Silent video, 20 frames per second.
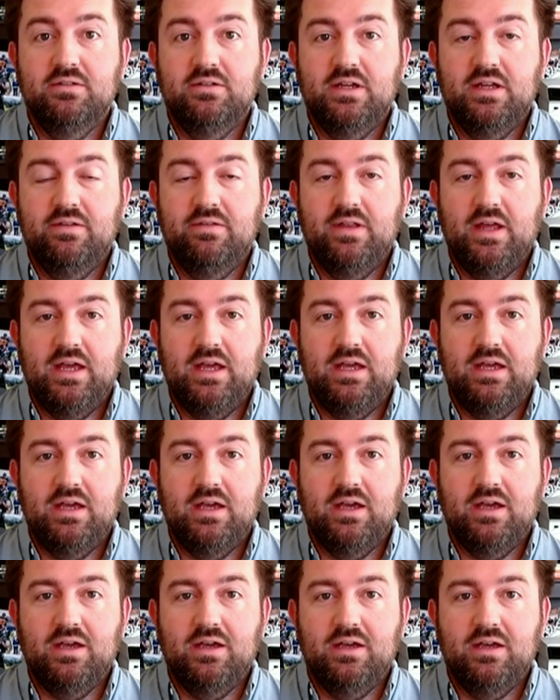and they
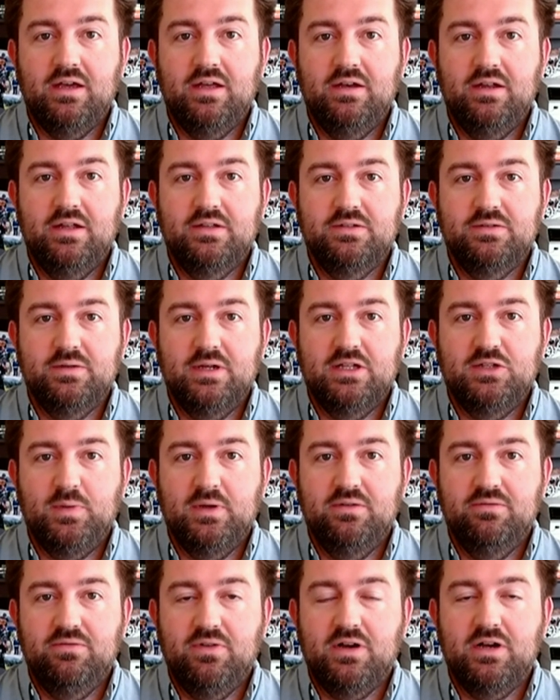uh, and it's it's
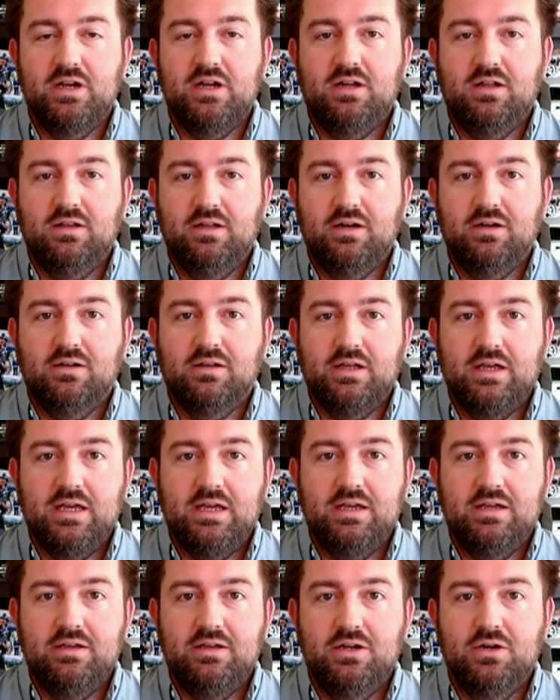been very clearly
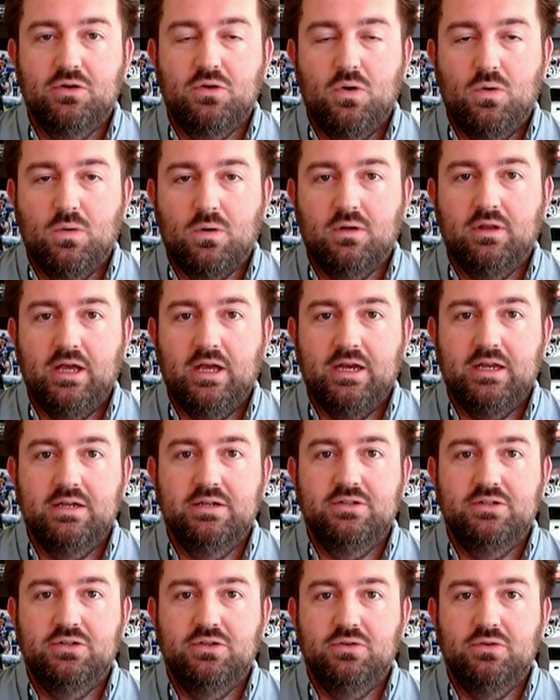you know
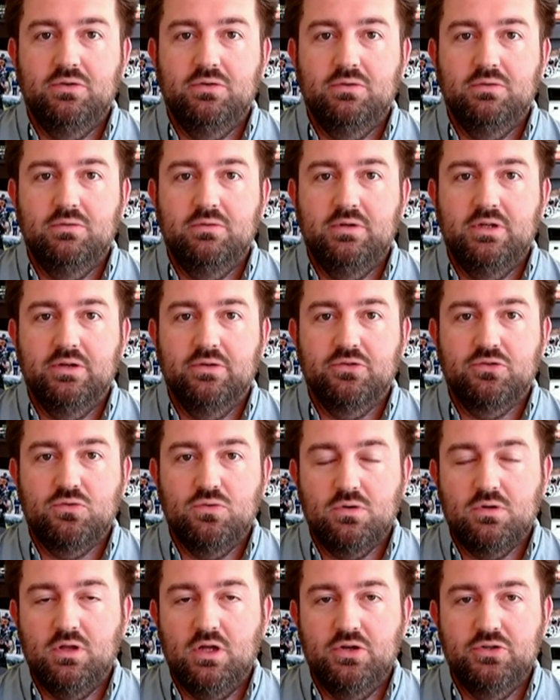correlated to you know
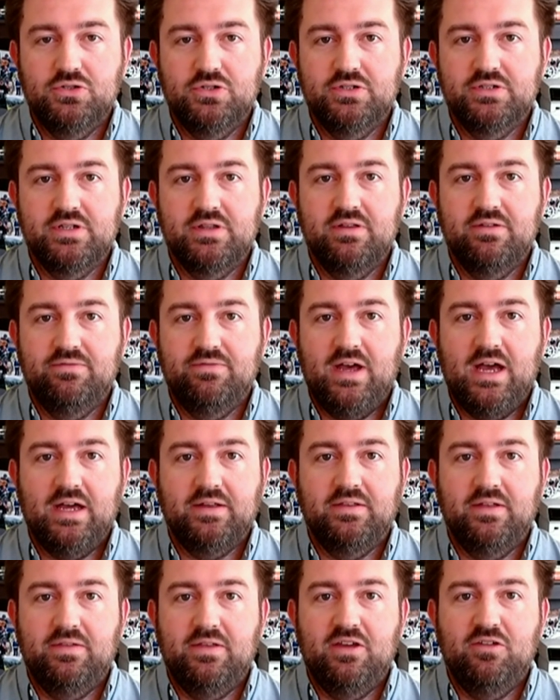school closures and the fact
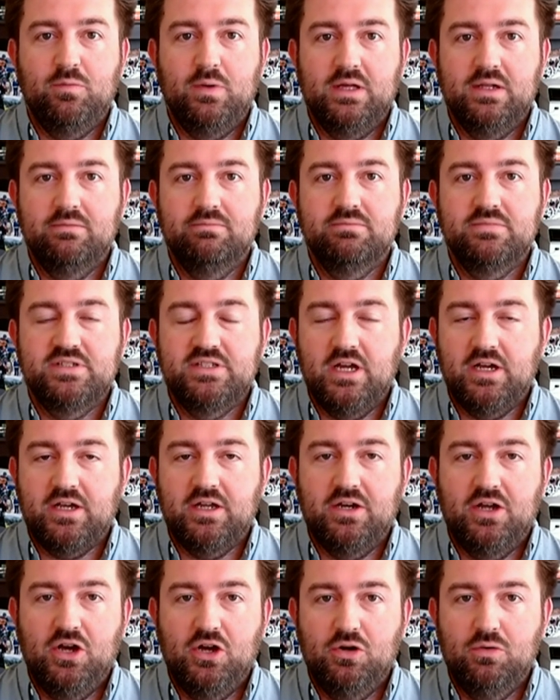that they've been stuck at
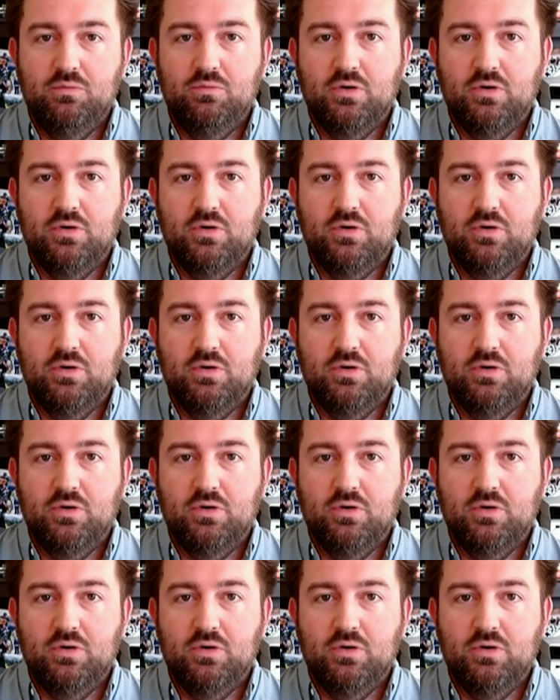home.